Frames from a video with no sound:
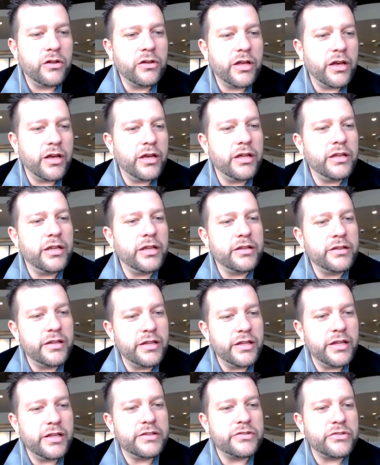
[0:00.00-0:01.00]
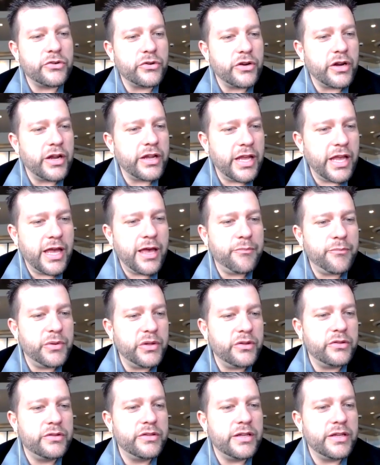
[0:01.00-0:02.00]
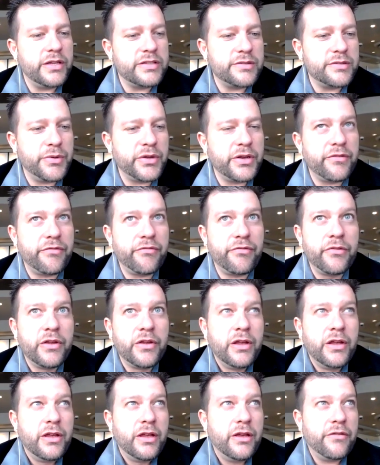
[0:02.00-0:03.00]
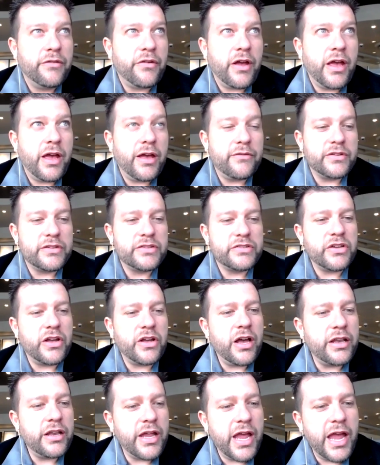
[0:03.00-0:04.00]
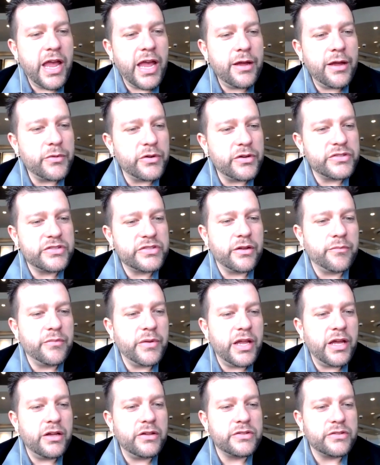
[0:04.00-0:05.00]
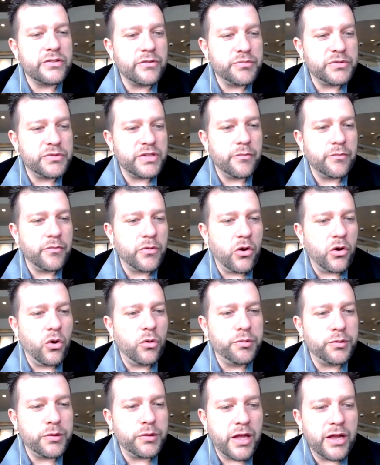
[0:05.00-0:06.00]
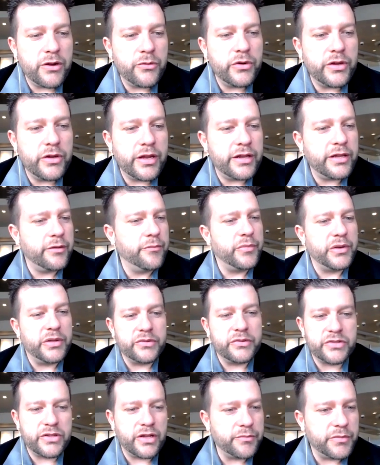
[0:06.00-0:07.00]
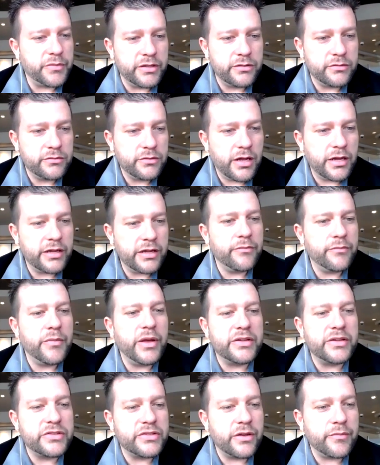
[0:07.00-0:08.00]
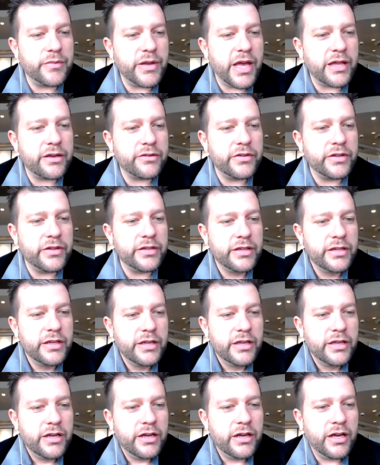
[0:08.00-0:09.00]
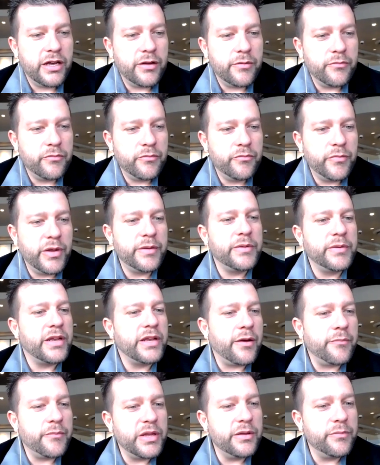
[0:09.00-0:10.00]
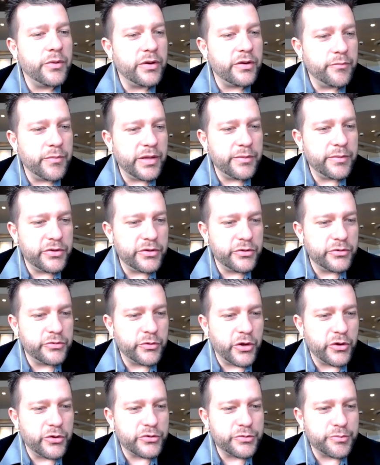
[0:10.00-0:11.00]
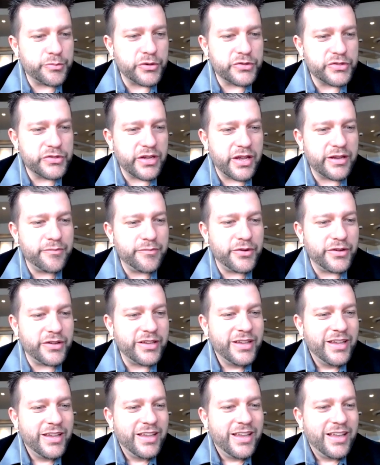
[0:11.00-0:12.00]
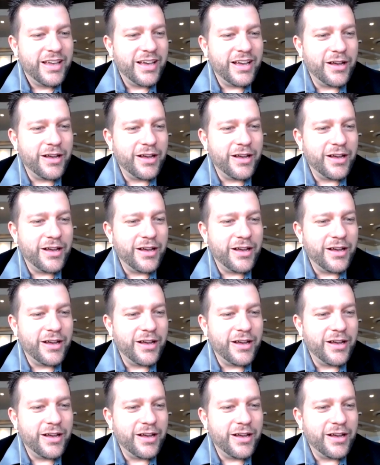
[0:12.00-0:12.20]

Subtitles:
nail gun and this, or I can't build this. But if I have a saw and a hammer and some nails and some old plywood, I can build something. I can make something out of it. Maybe not me, but maybe you, Coach Burnside. But,